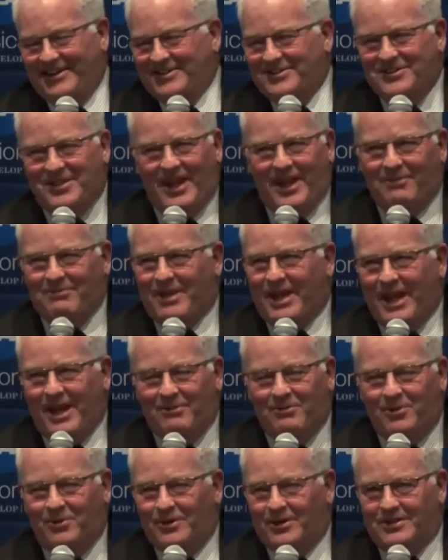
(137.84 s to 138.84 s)
Sam
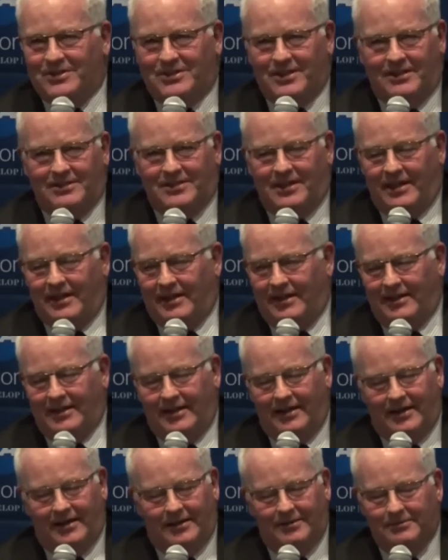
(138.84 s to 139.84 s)
came to us as
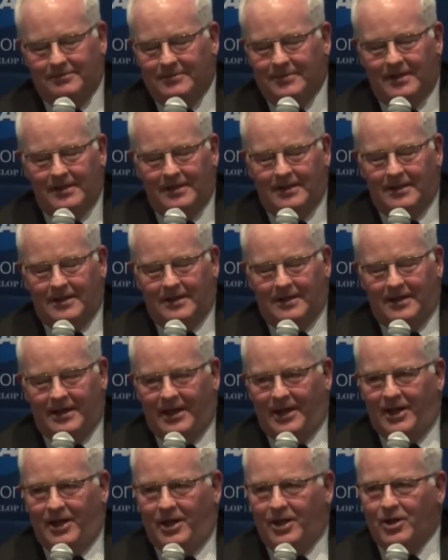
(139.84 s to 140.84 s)
an
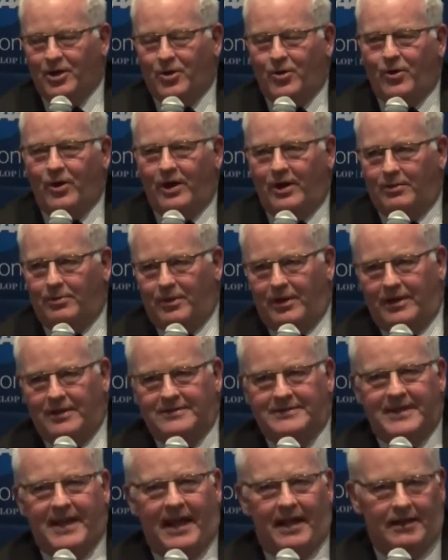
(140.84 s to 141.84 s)

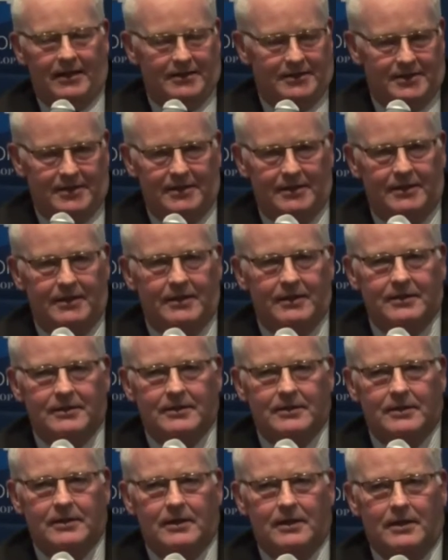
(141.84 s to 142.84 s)
incredibly talented
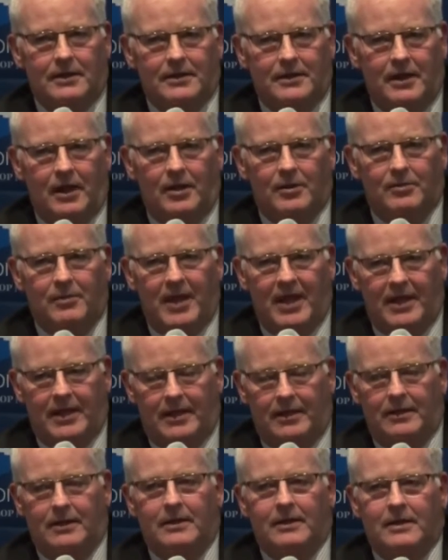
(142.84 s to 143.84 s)
young
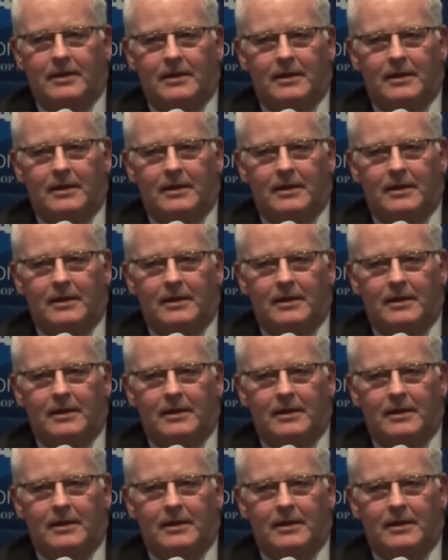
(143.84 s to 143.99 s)
man,